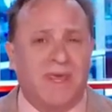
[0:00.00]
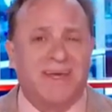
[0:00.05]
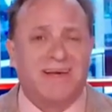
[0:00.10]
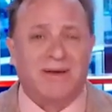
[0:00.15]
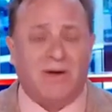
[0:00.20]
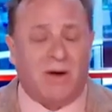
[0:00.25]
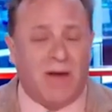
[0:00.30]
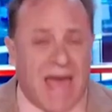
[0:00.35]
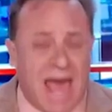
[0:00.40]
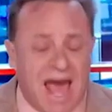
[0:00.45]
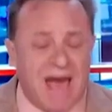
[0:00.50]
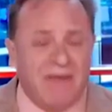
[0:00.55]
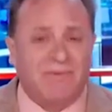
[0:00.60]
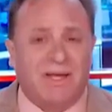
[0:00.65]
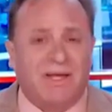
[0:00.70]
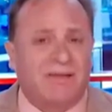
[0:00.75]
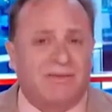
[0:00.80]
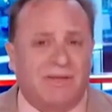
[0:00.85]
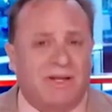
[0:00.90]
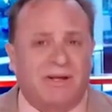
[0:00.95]
having uh, that
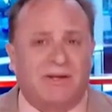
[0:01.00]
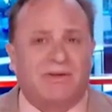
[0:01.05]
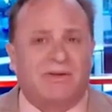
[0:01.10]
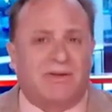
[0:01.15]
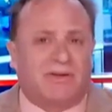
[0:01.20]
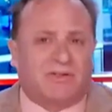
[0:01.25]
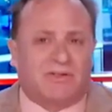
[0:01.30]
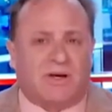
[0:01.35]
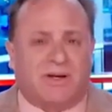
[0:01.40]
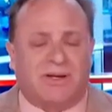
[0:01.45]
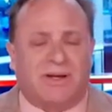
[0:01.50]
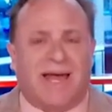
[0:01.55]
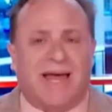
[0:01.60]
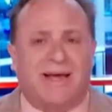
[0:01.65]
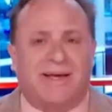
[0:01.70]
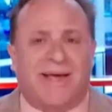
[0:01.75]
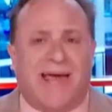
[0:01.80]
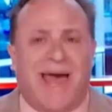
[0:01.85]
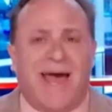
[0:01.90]
is that it, is, it uh,